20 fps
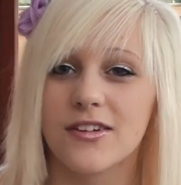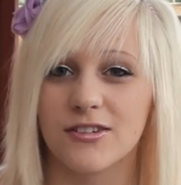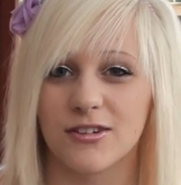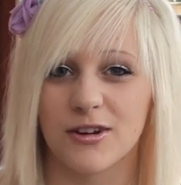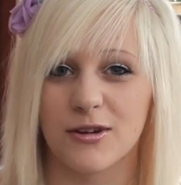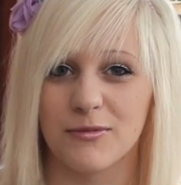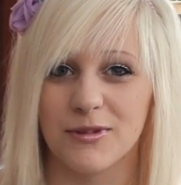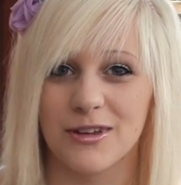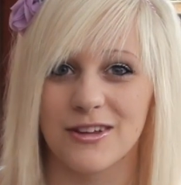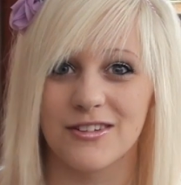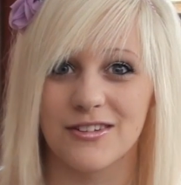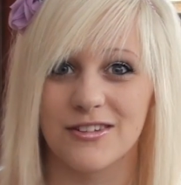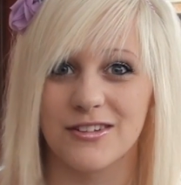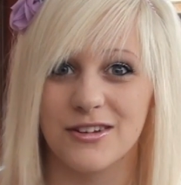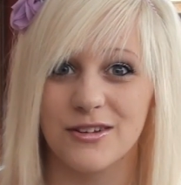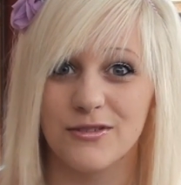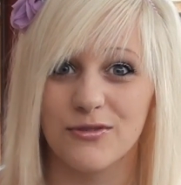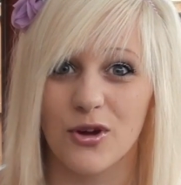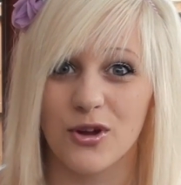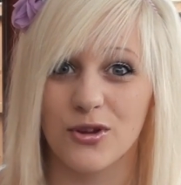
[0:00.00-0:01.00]
on your computer
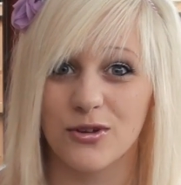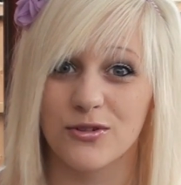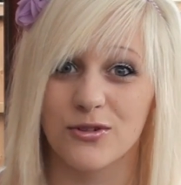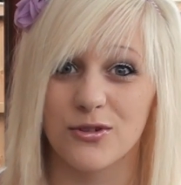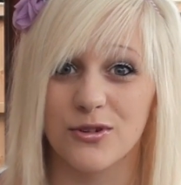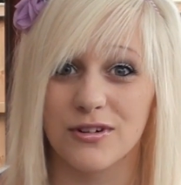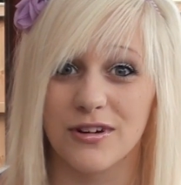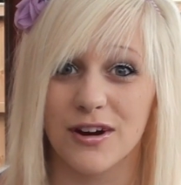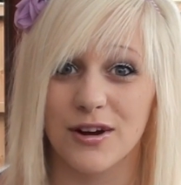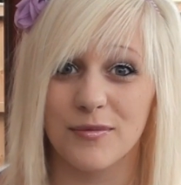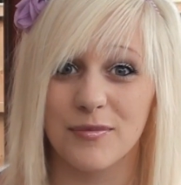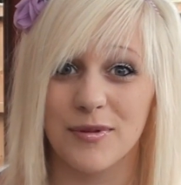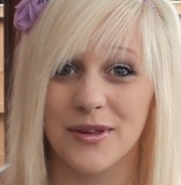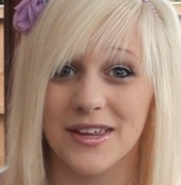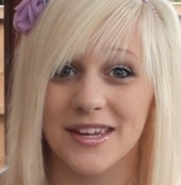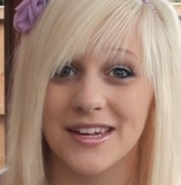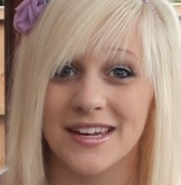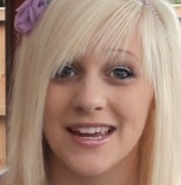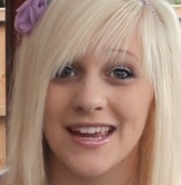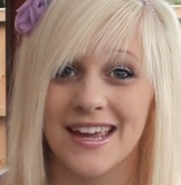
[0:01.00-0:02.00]
and you've got your door
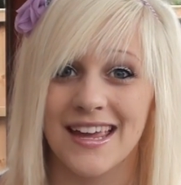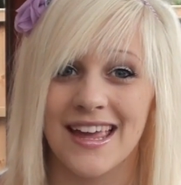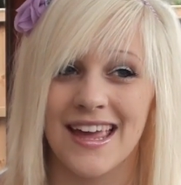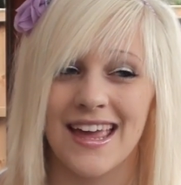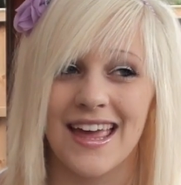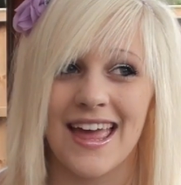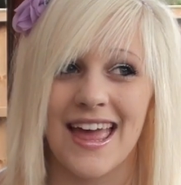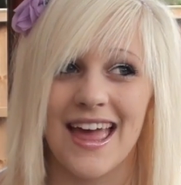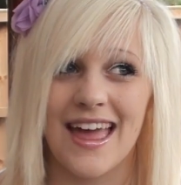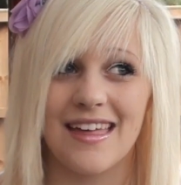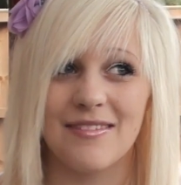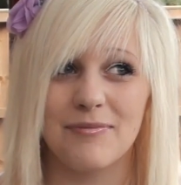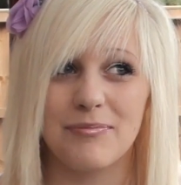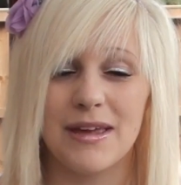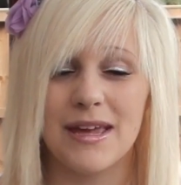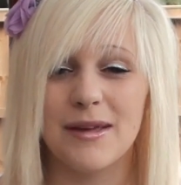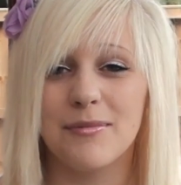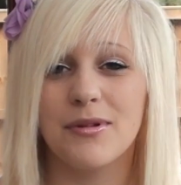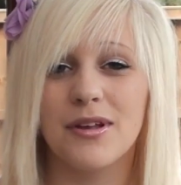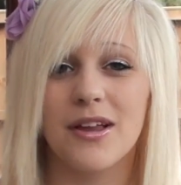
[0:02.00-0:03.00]
open,
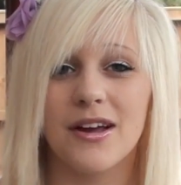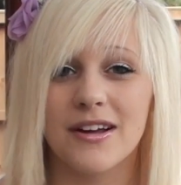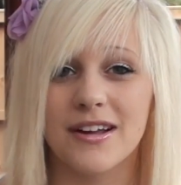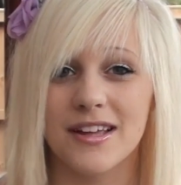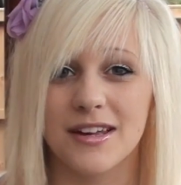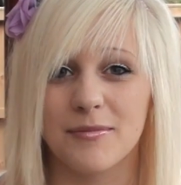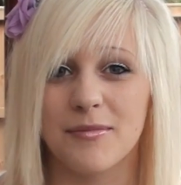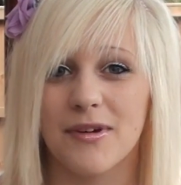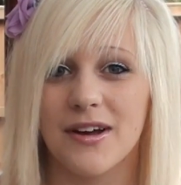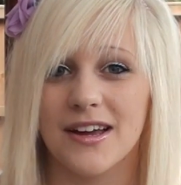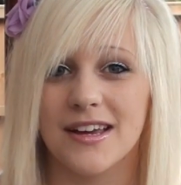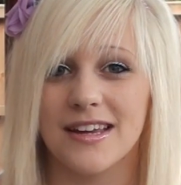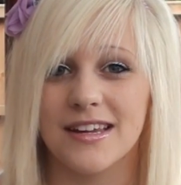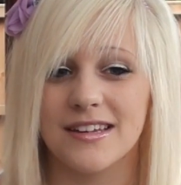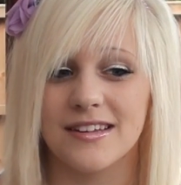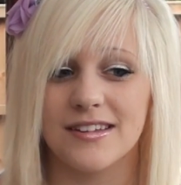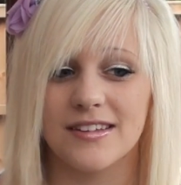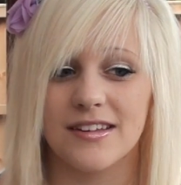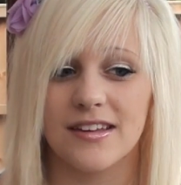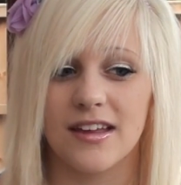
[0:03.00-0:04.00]
people aren't going to mind
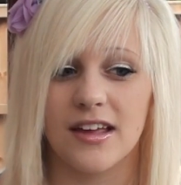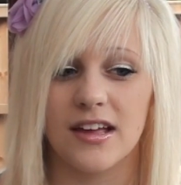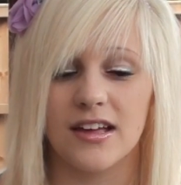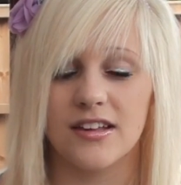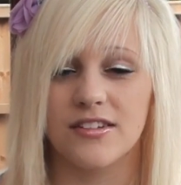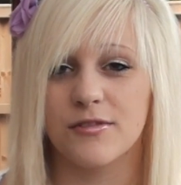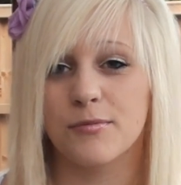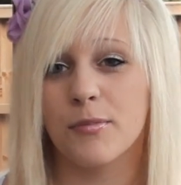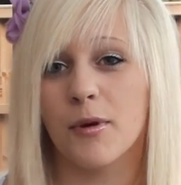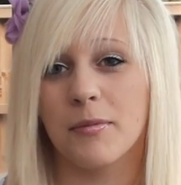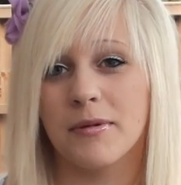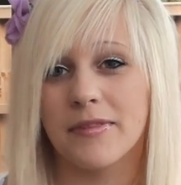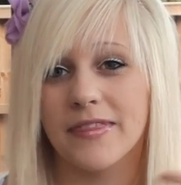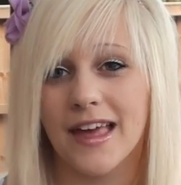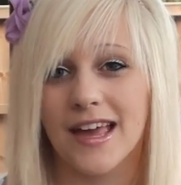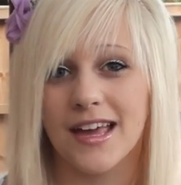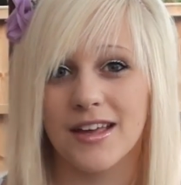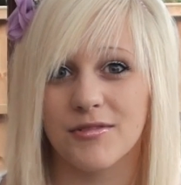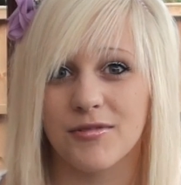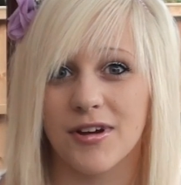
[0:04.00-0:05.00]
uh, just popping
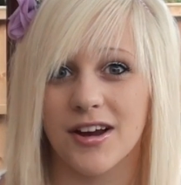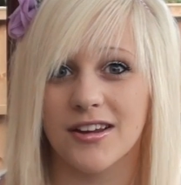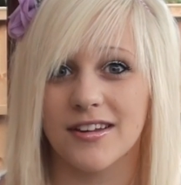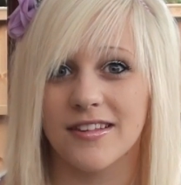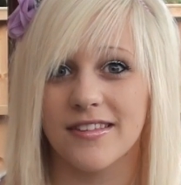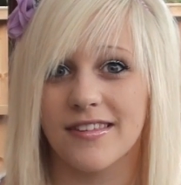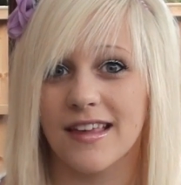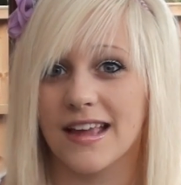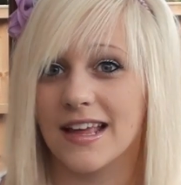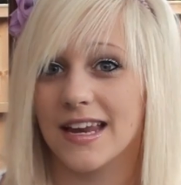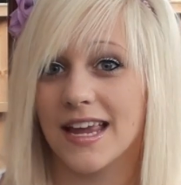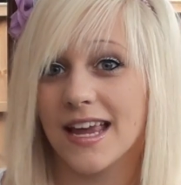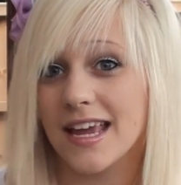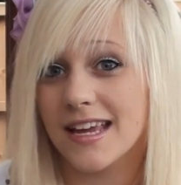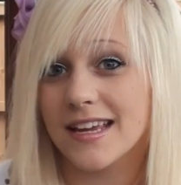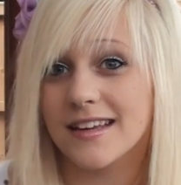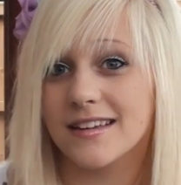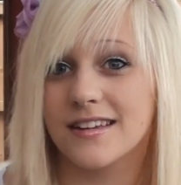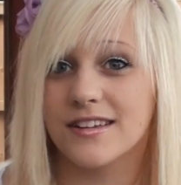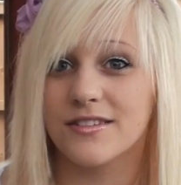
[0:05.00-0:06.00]
their head around and saying,
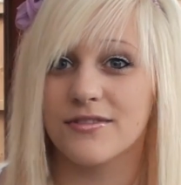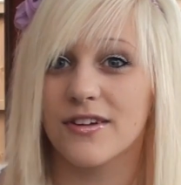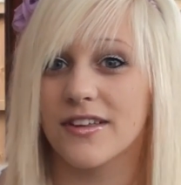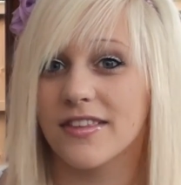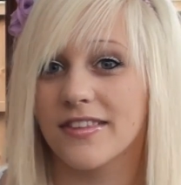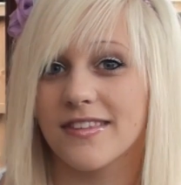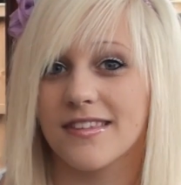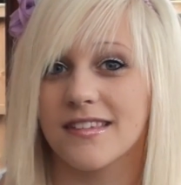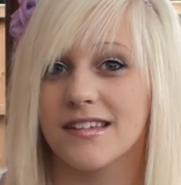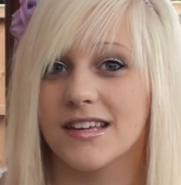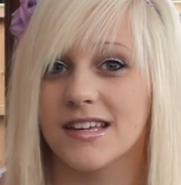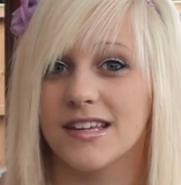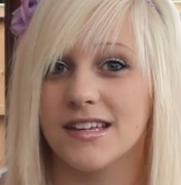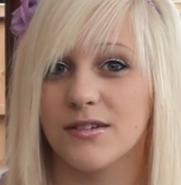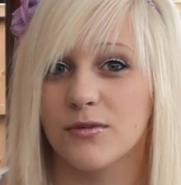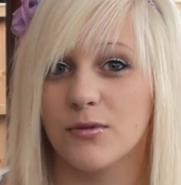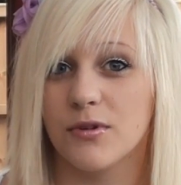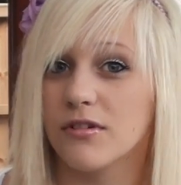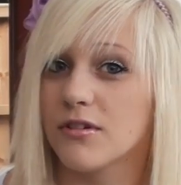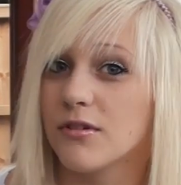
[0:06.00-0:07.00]
hey, did you
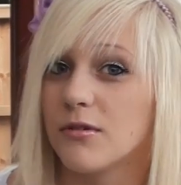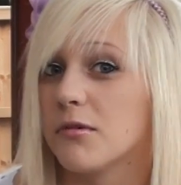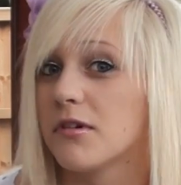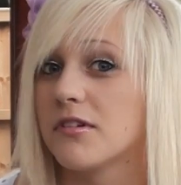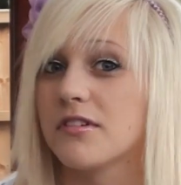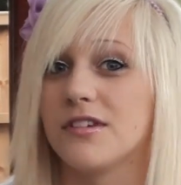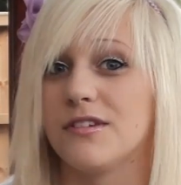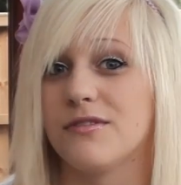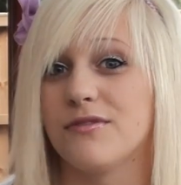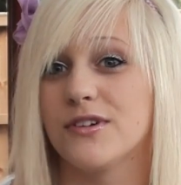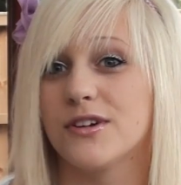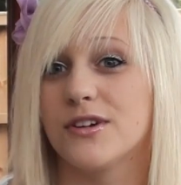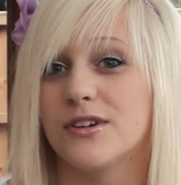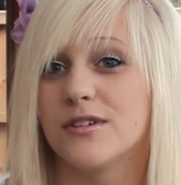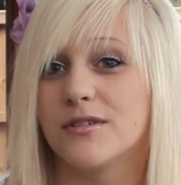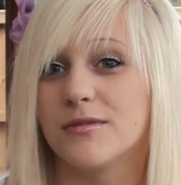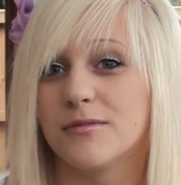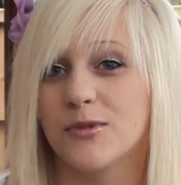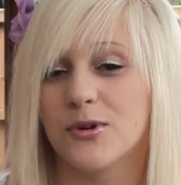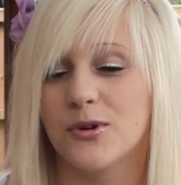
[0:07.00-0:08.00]
fancy, we're all watching a
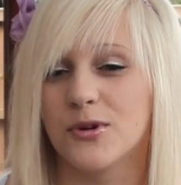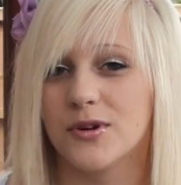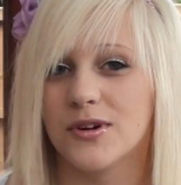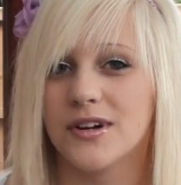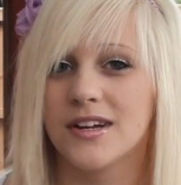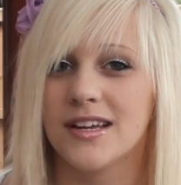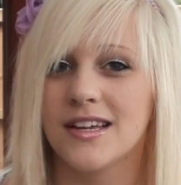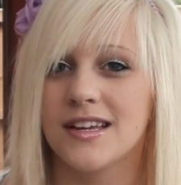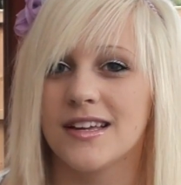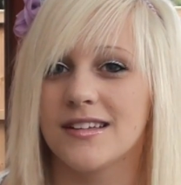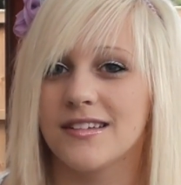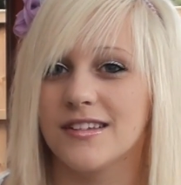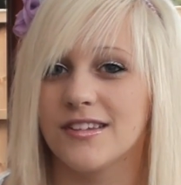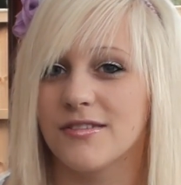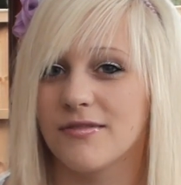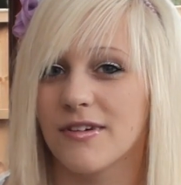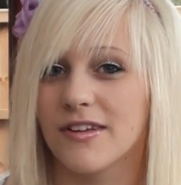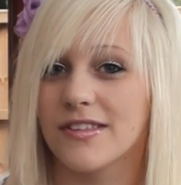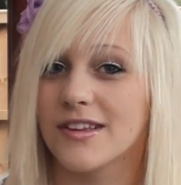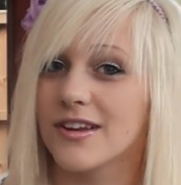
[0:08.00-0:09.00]
film, or
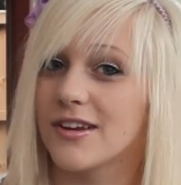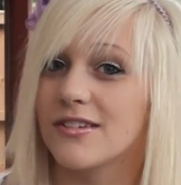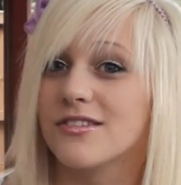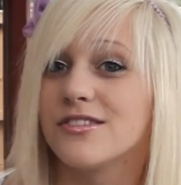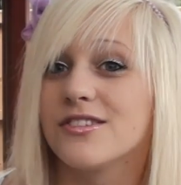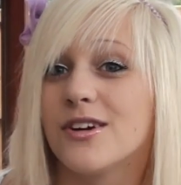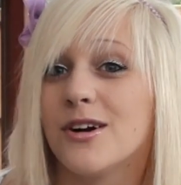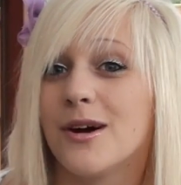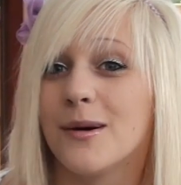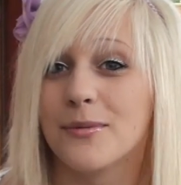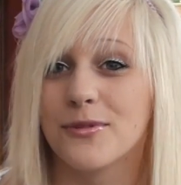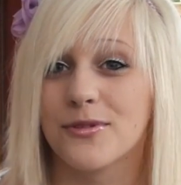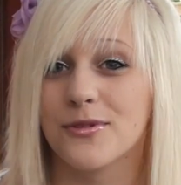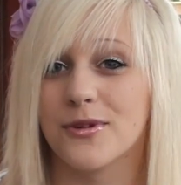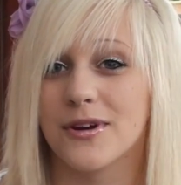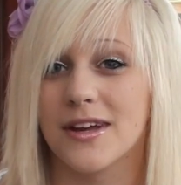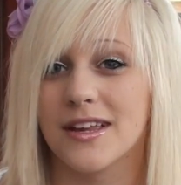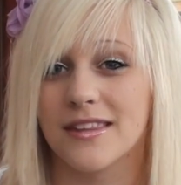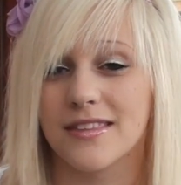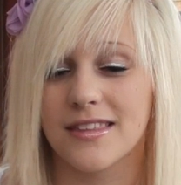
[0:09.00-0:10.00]
did you fancy going shops
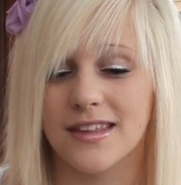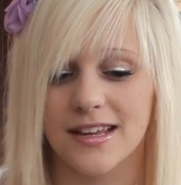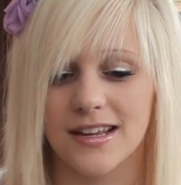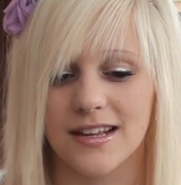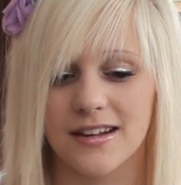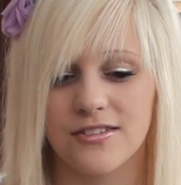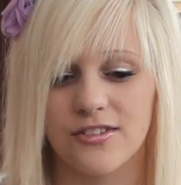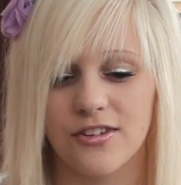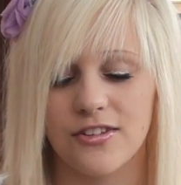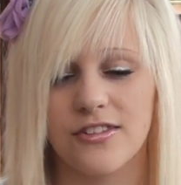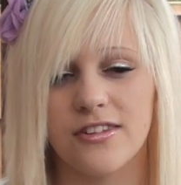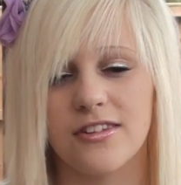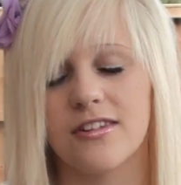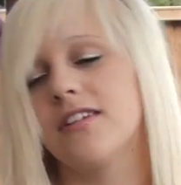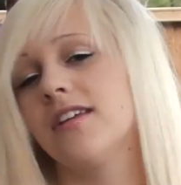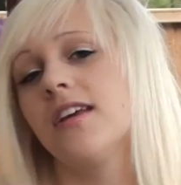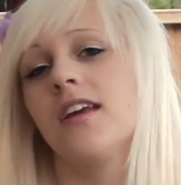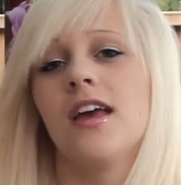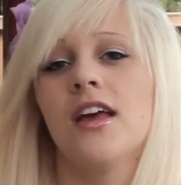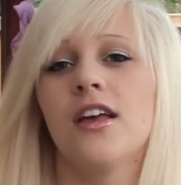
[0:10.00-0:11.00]
or anything, just
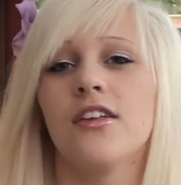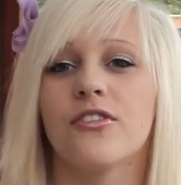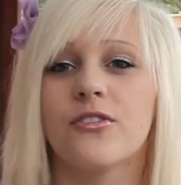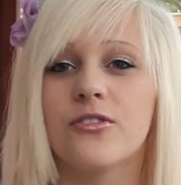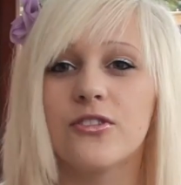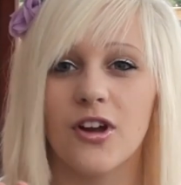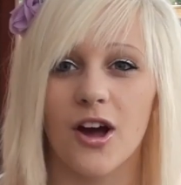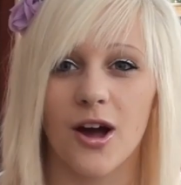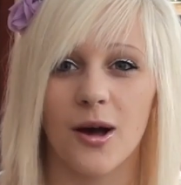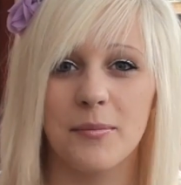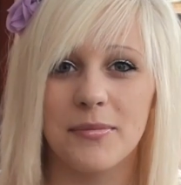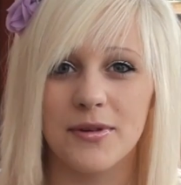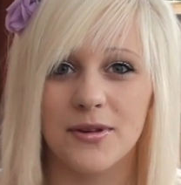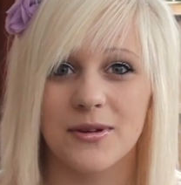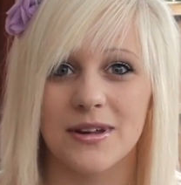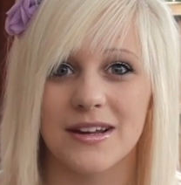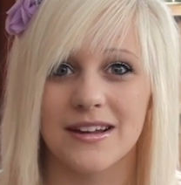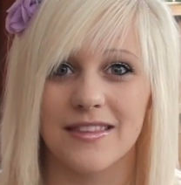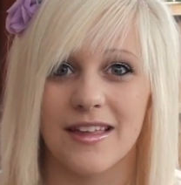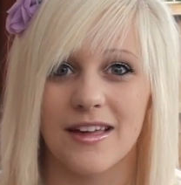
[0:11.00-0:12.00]
to start
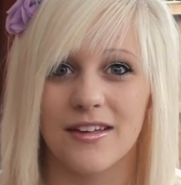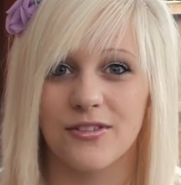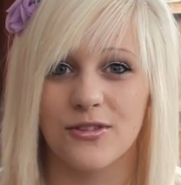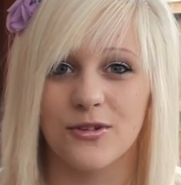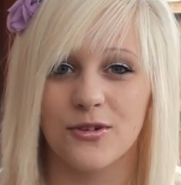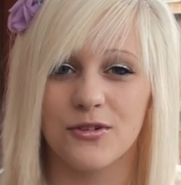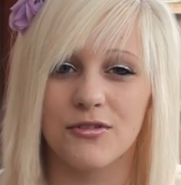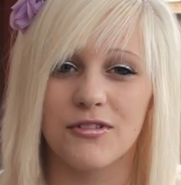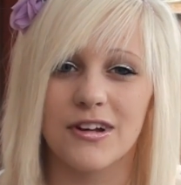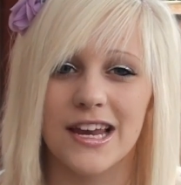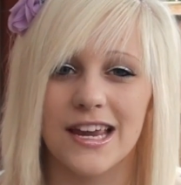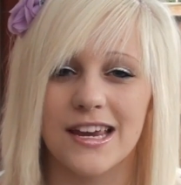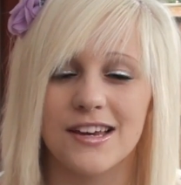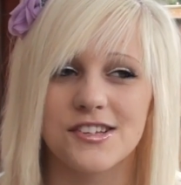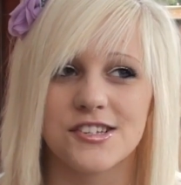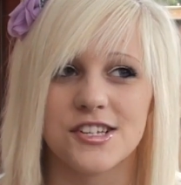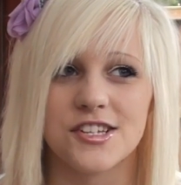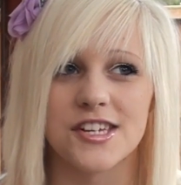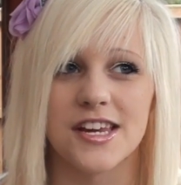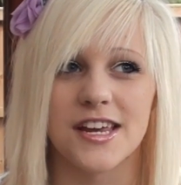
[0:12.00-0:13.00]
building that sort of
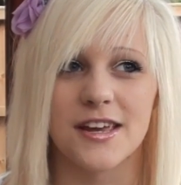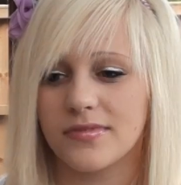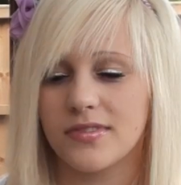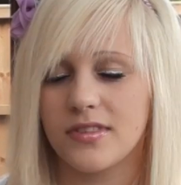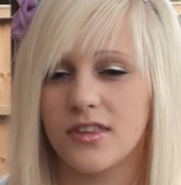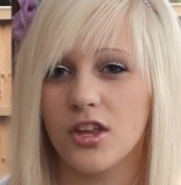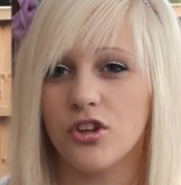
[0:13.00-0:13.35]
relationship.